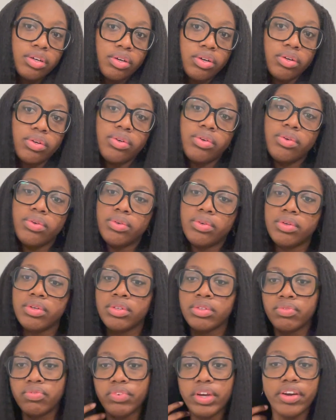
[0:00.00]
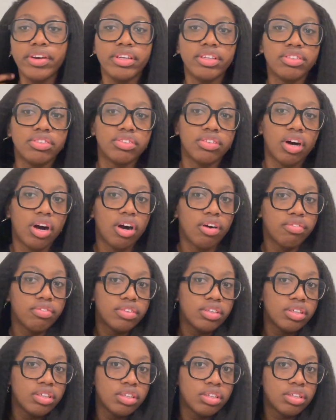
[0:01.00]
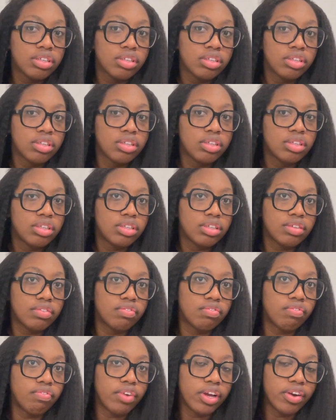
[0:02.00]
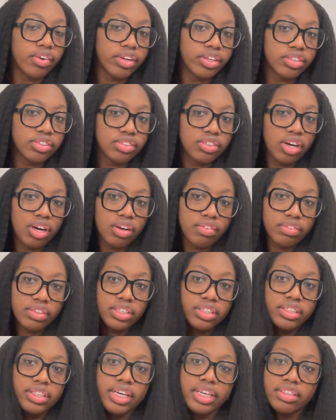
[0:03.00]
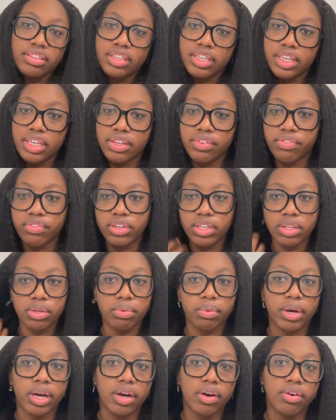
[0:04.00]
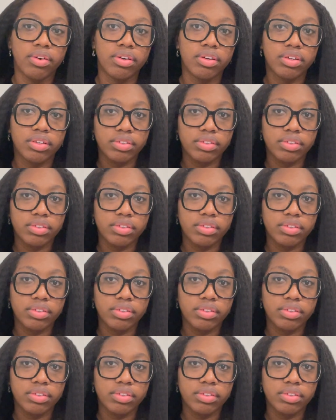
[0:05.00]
Oh, very soft. Very soft. It takes heat really well.